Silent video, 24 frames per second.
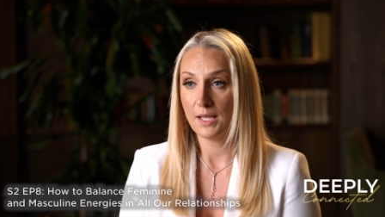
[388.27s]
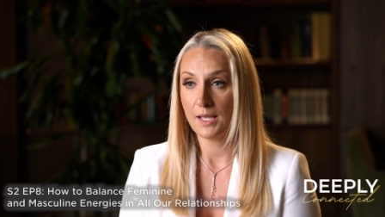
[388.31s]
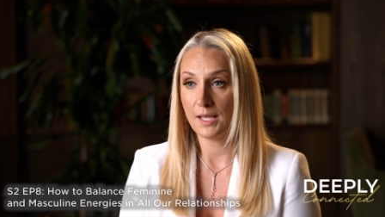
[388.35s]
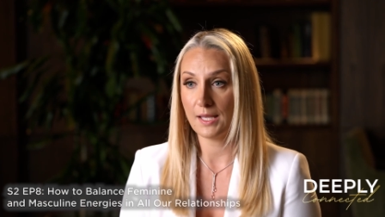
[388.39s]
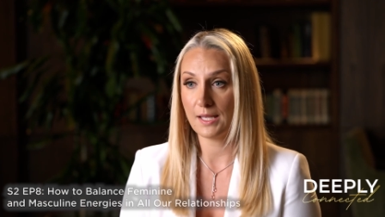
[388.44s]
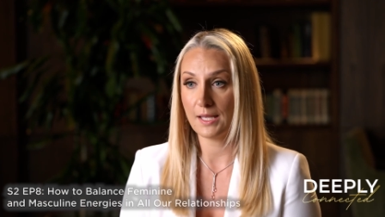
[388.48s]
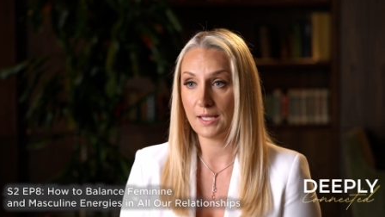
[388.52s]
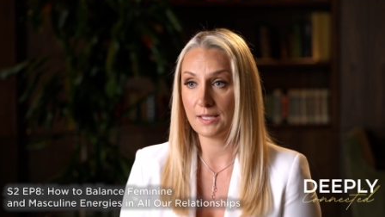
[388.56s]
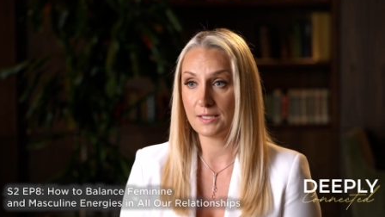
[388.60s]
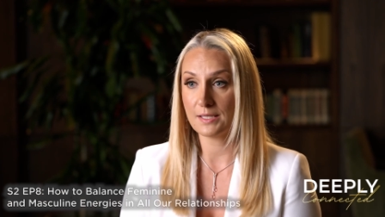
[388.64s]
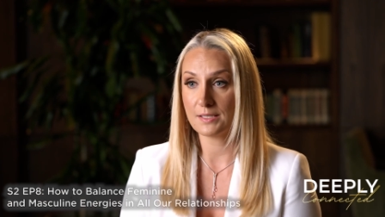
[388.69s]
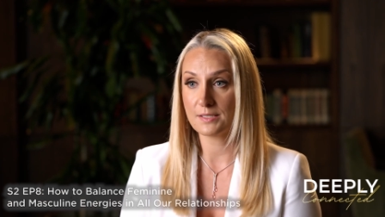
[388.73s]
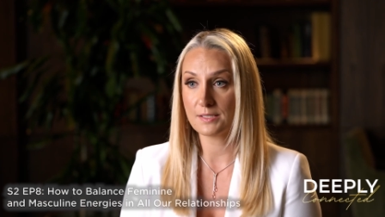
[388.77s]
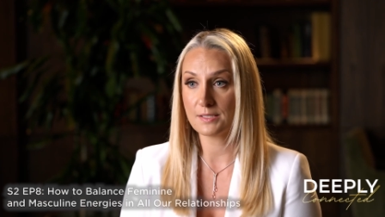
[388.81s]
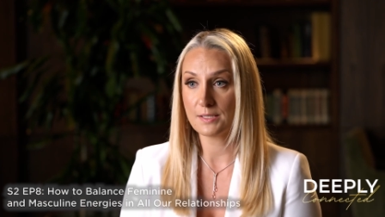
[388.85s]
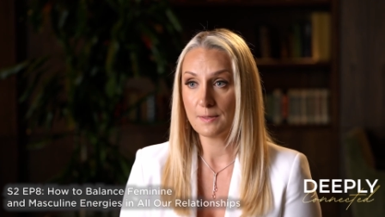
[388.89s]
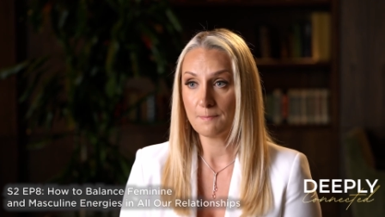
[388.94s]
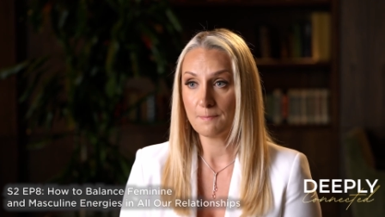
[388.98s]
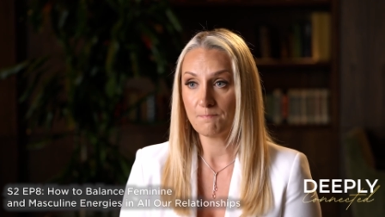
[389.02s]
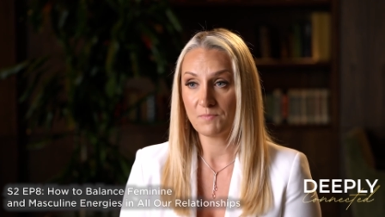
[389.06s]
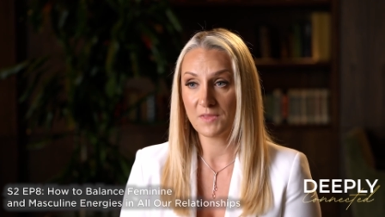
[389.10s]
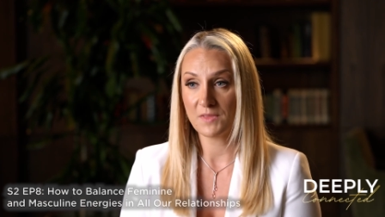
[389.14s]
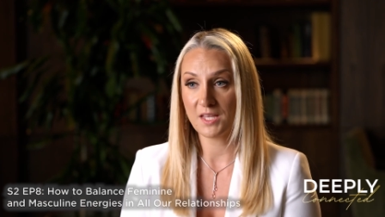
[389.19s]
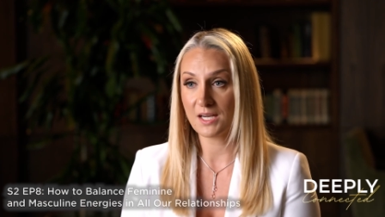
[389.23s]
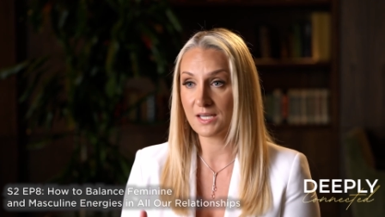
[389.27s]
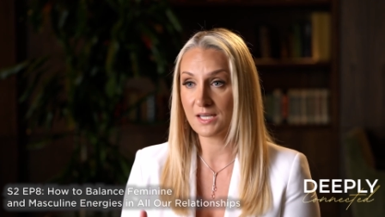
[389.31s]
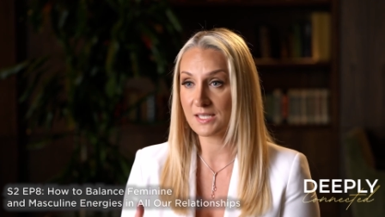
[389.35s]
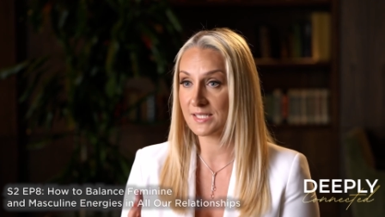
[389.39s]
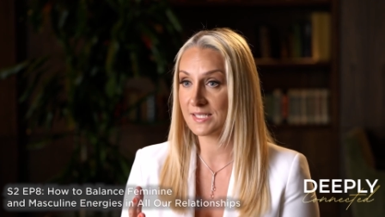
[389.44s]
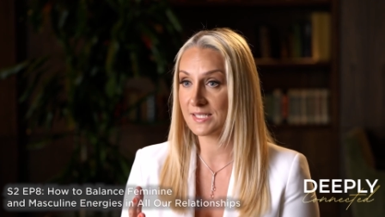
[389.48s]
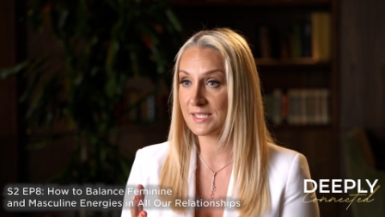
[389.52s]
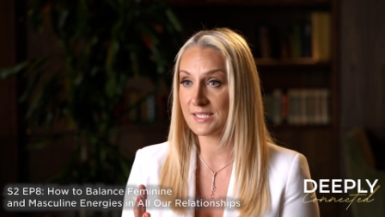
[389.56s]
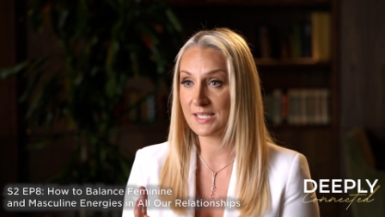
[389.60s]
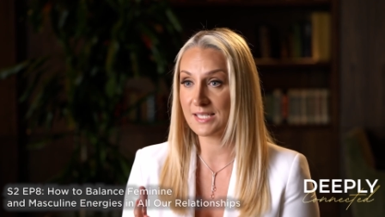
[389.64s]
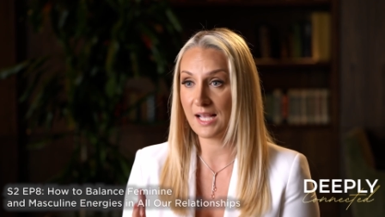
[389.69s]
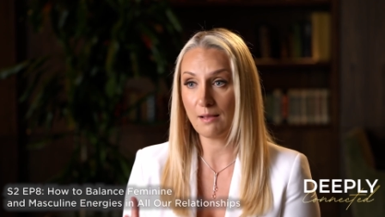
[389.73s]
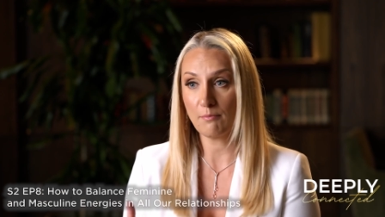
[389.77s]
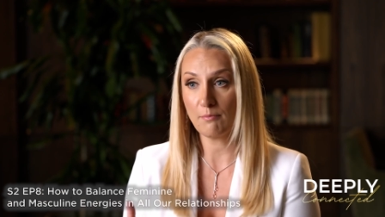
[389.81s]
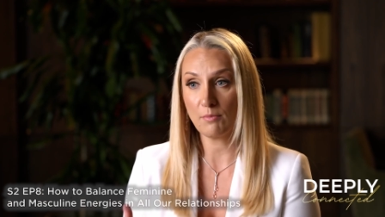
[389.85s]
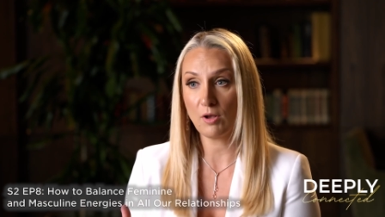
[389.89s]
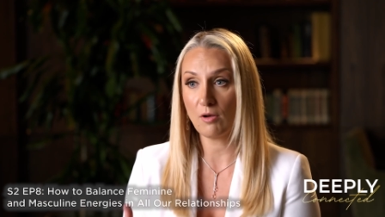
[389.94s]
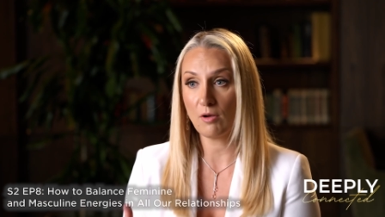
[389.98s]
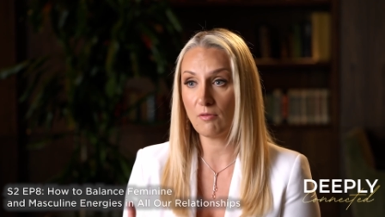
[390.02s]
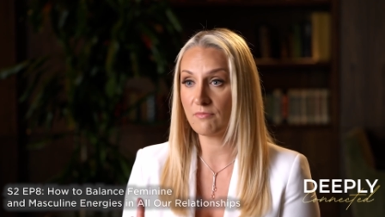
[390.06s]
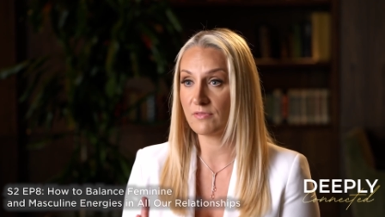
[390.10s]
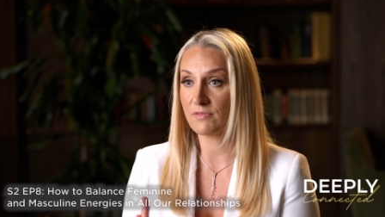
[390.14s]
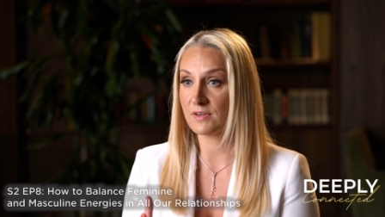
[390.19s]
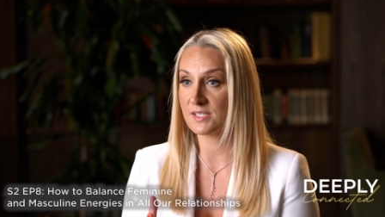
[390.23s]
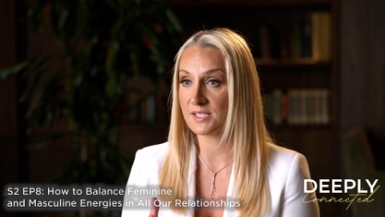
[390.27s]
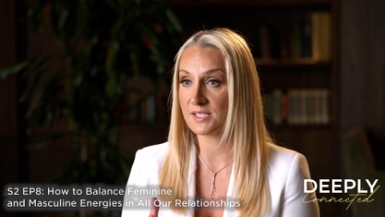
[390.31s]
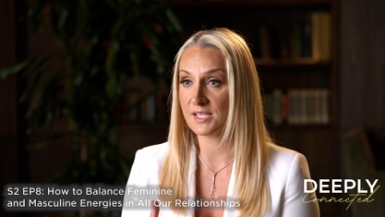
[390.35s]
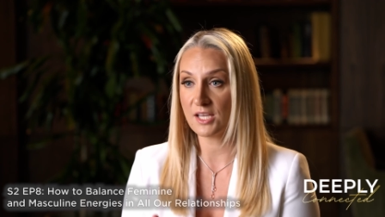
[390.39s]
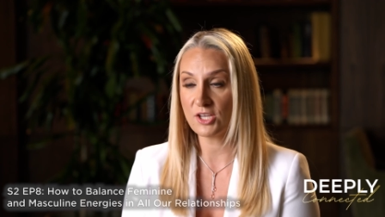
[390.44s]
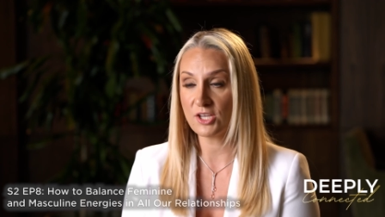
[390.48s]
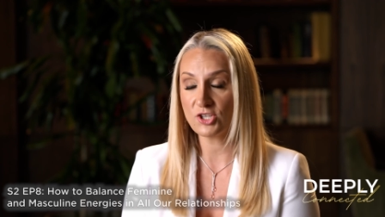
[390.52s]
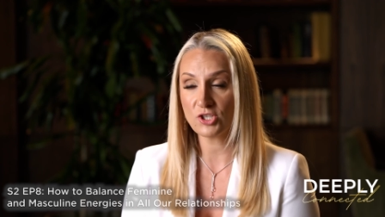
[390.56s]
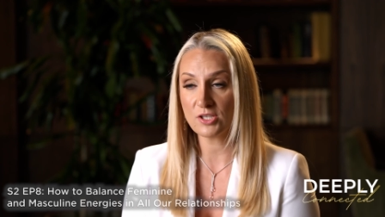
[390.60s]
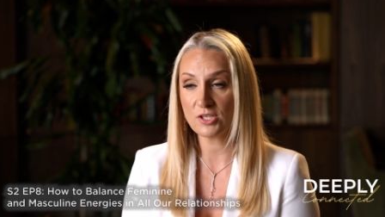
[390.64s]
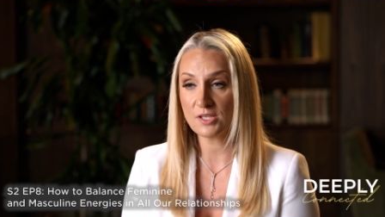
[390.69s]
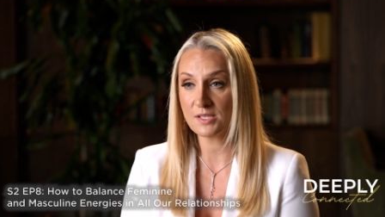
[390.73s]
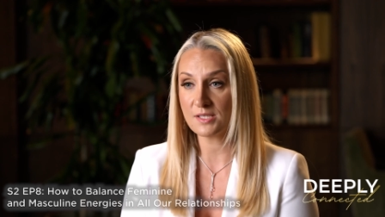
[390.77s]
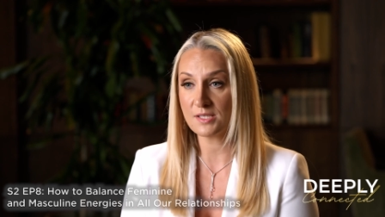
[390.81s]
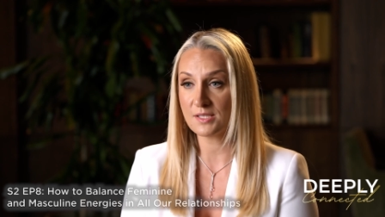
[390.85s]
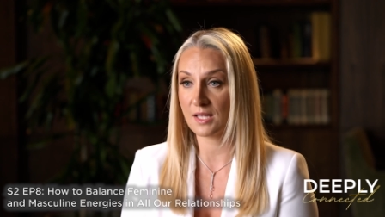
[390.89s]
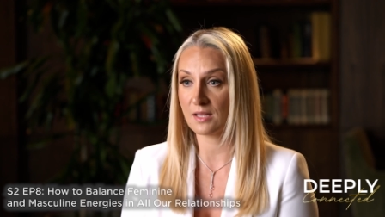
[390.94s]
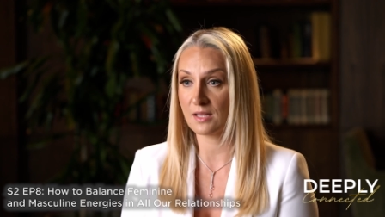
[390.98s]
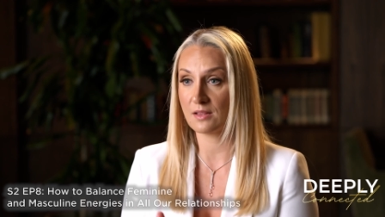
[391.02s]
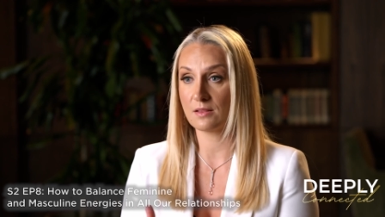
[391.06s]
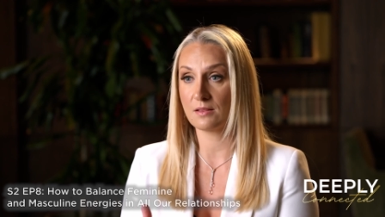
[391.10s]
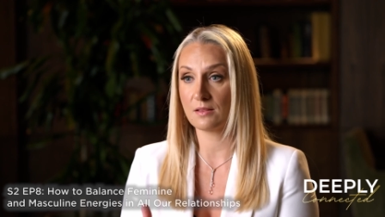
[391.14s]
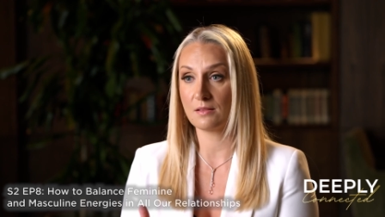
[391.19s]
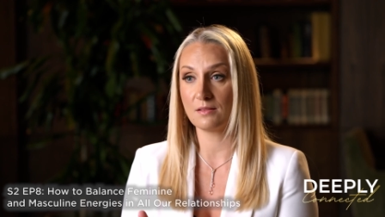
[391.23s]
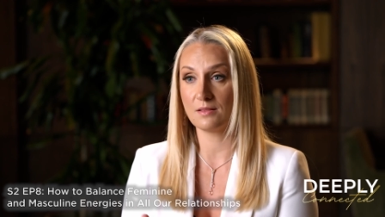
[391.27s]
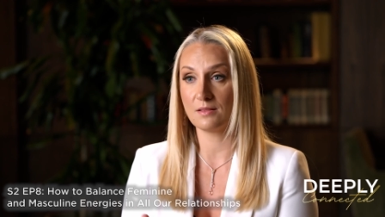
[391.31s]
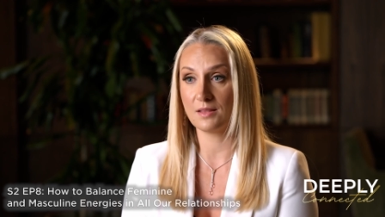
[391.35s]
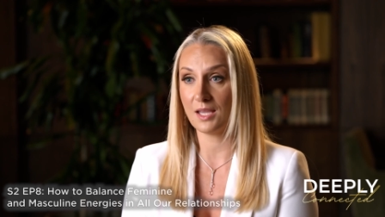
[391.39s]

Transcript: And there are some conversations that